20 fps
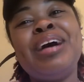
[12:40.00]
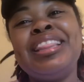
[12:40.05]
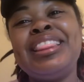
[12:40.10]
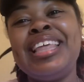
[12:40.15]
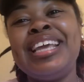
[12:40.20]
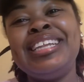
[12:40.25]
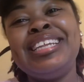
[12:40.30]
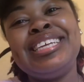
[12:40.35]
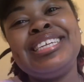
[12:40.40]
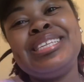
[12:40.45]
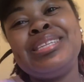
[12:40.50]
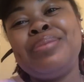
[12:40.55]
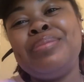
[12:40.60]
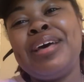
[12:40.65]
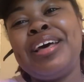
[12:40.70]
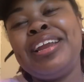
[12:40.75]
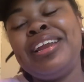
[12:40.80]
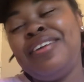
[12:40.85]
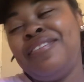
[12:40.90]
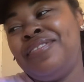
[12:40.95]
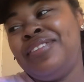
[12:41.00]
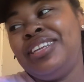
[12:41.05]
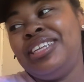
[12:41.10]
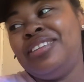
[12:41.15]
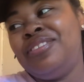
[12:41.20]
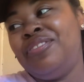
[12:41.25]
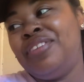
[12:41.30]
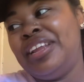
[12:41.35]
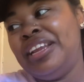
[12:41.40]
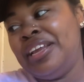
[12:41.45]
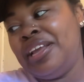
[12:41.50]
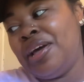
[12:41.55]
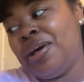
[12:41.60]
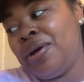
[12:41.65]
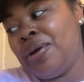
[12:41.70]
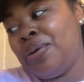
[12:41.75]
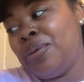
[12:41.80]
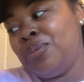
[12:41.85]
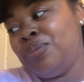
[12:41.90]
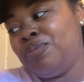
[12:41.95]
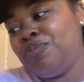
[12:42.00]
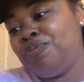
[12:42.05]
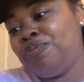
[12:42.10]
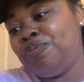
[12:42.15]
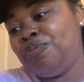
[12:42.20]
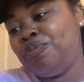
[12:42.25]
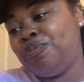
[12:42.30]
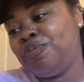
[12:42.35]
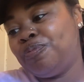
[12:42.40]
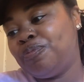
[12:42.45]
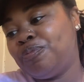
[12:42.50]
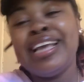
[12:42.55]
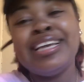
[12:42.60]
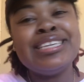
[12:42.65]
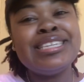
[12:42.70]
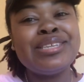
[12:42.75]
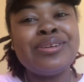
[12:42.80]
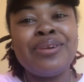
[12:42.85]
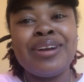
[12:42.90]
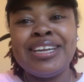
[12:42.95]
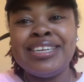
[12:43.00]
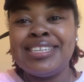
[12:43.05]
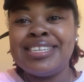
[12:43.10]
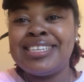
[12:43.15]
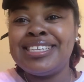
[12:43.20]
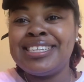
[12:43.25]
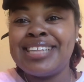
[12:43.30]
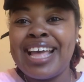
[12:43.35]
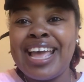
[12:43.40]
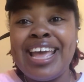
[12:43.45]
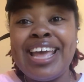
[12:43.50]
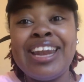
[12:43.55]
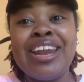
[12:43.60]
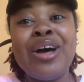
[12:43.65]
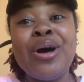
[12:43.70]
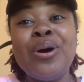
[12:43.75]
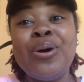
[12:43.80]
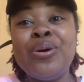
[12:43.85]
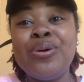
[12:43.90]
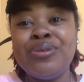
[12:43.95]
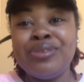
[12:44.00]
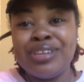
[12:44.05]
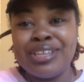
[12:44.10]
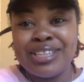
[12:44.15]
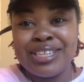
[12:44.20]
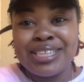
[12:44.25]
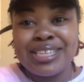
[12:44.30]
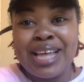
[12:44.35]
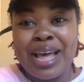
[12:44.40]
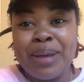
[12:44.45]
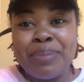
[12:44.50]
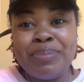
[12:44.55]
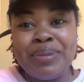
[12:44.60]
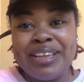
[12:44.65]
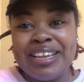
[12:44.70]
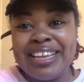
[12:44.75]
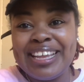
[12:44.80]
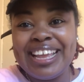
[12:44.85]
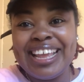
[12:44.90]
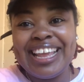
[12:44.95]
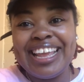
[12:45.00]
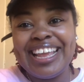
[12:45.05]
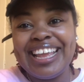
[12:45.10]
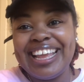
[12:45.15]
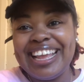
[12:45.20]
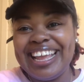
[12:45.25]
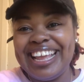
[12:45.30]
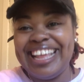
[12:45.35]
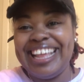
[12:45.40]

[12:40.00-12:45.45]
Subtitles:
think that's about it for this video. It's crazy because I had a whole nother topic and